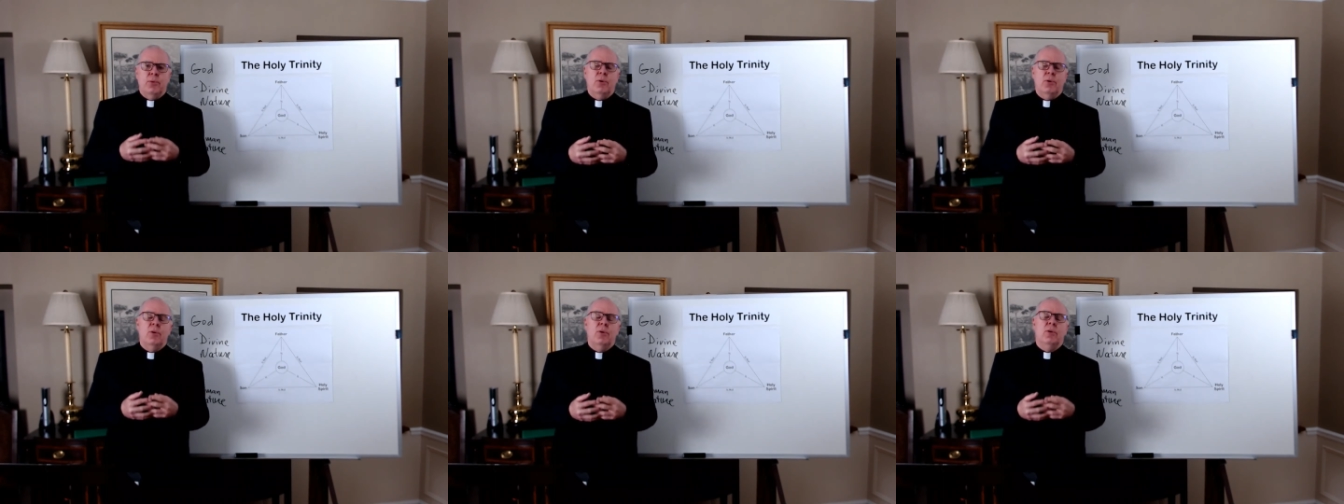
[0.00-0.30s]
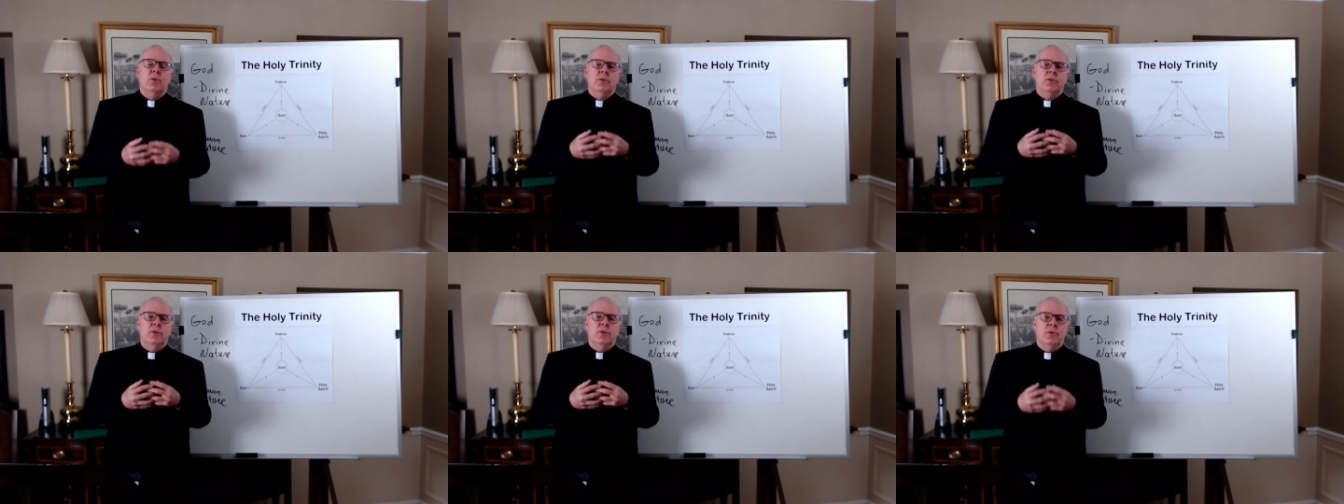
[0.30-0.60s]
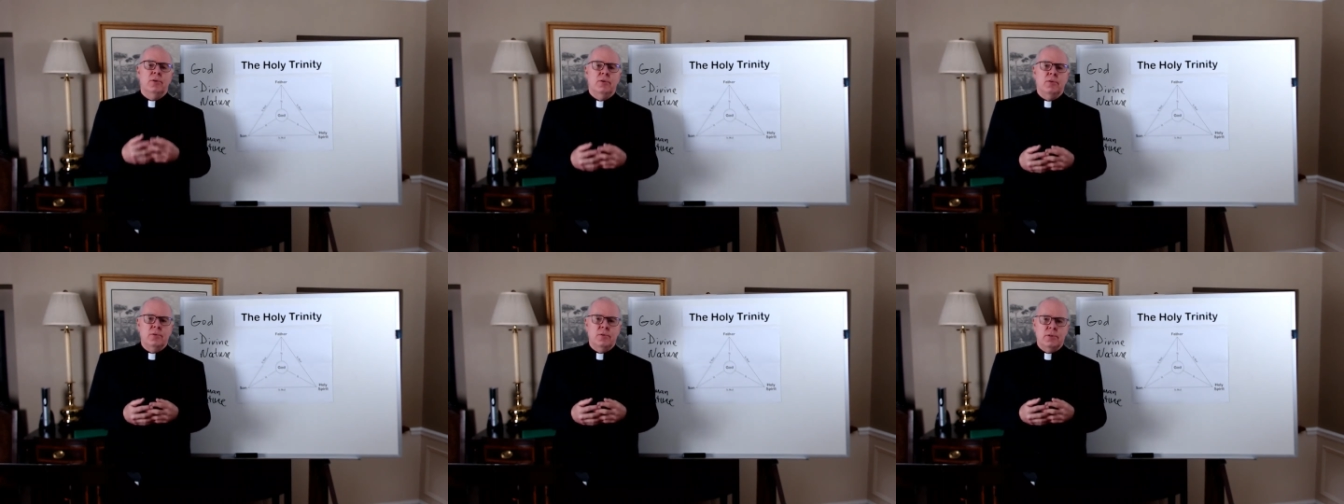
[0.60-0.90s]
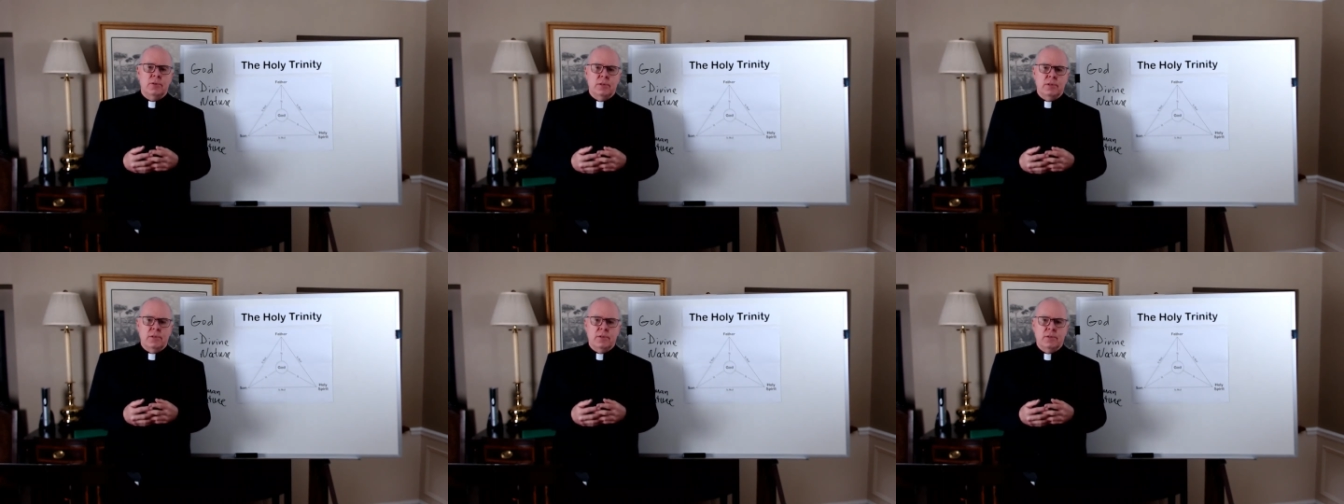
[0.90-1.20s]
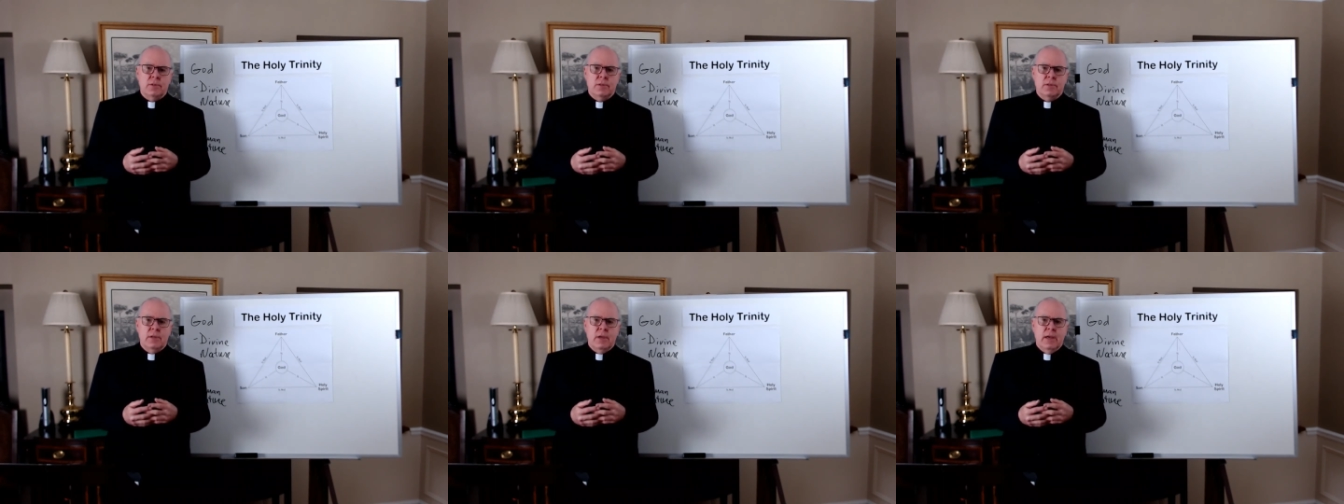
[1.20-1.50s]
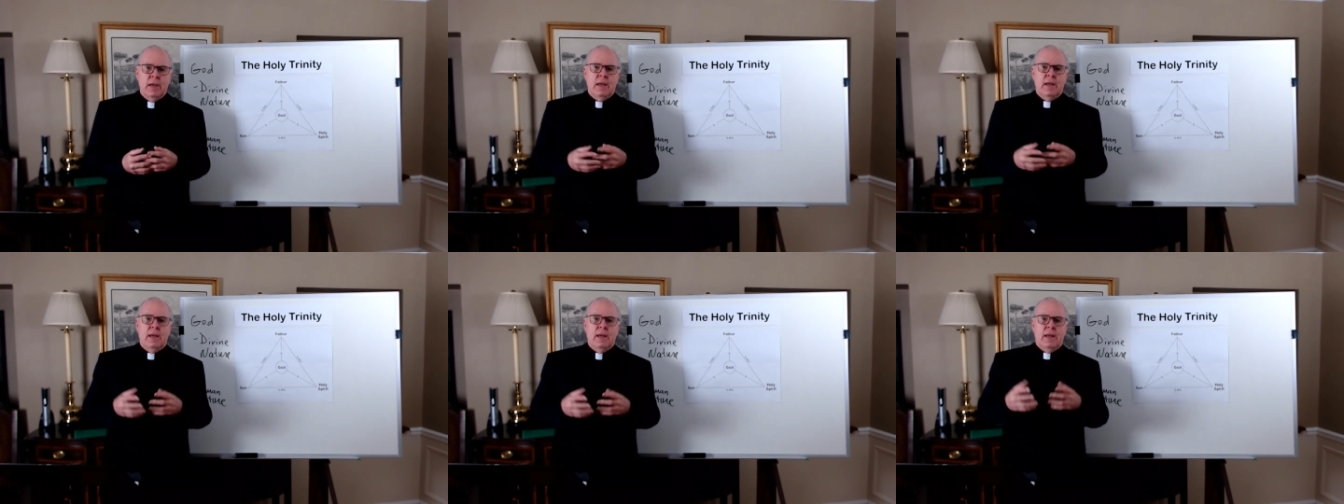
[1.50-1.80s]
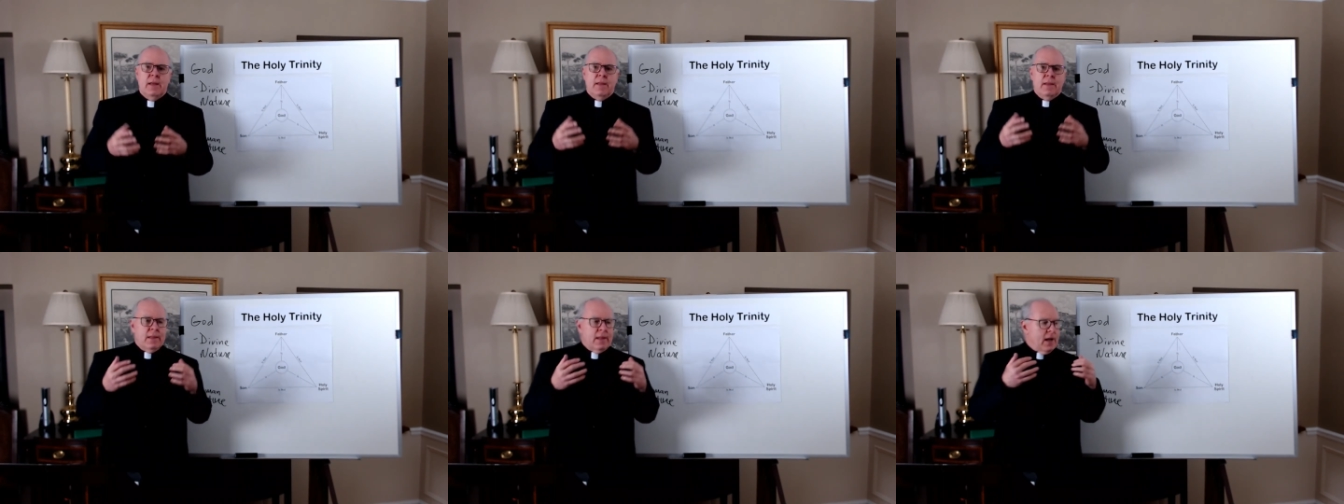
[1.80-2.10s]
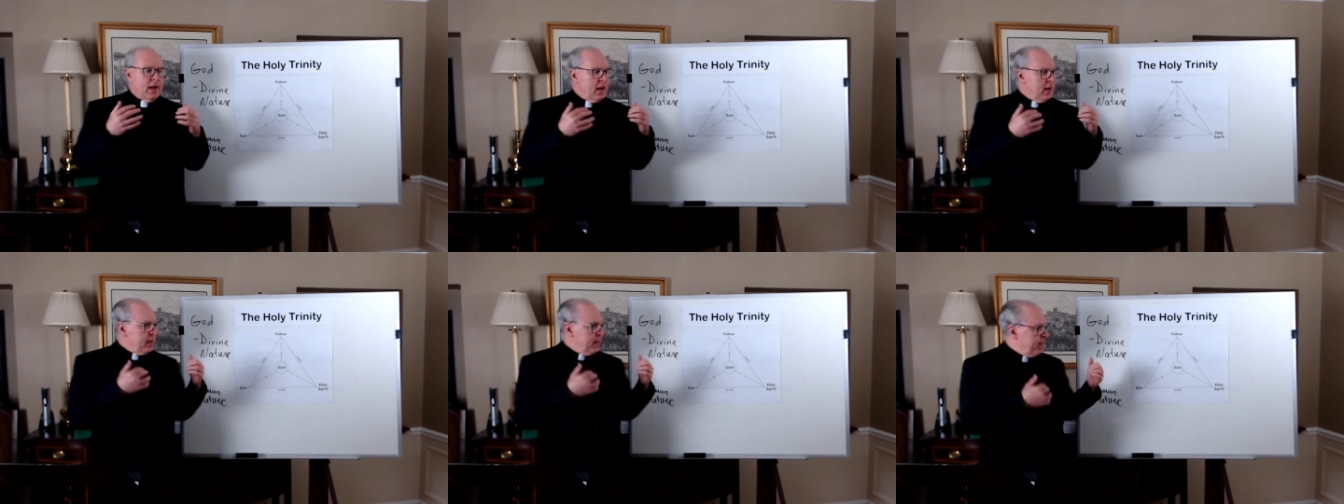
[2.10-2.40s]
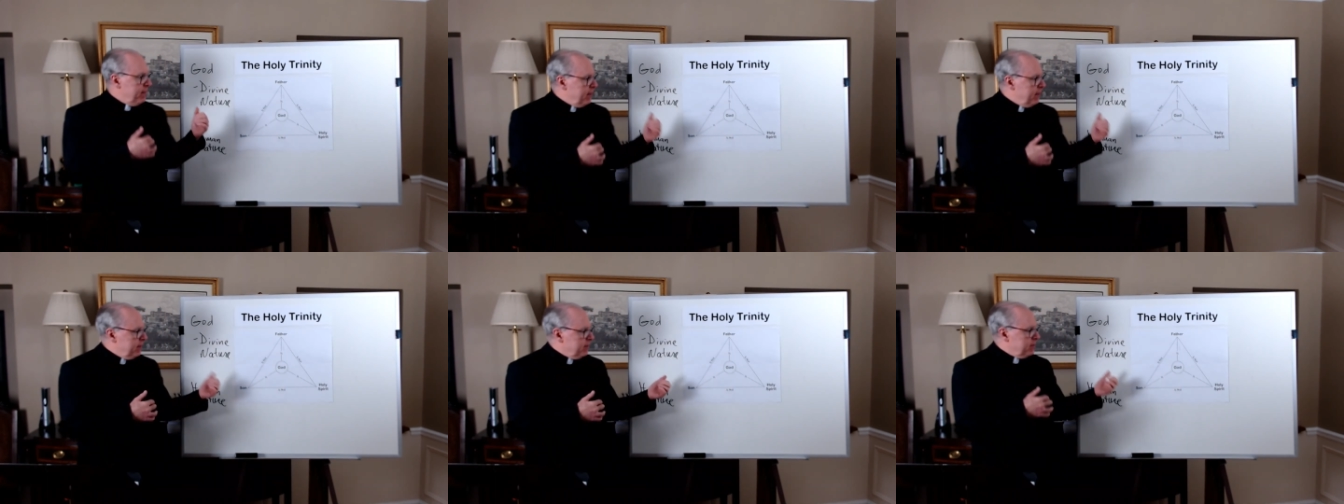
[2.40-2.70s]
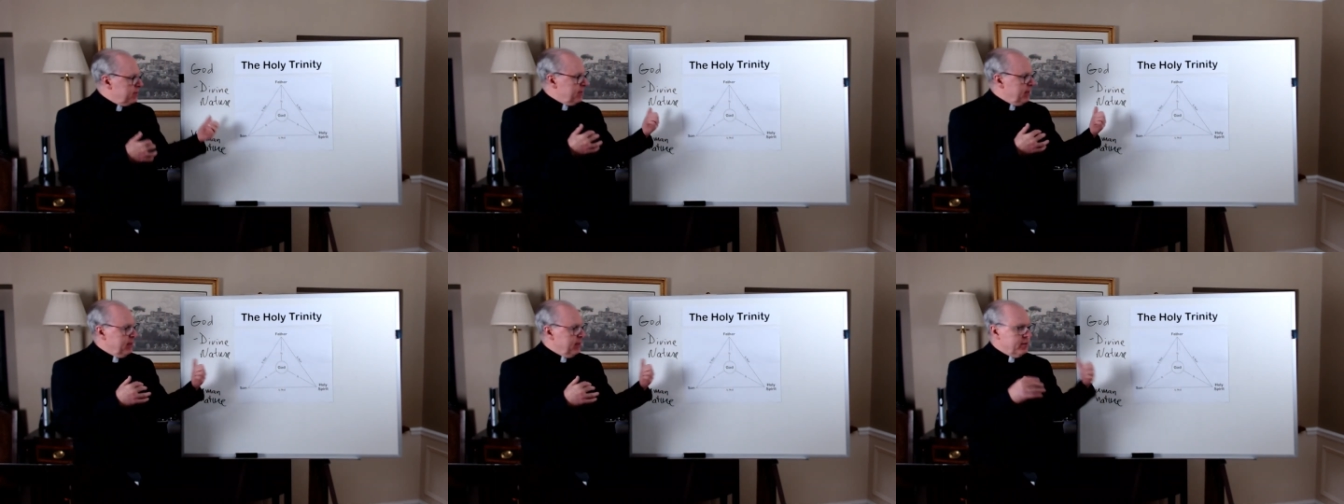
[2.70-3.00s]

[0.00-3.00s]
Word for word: Paul uses, this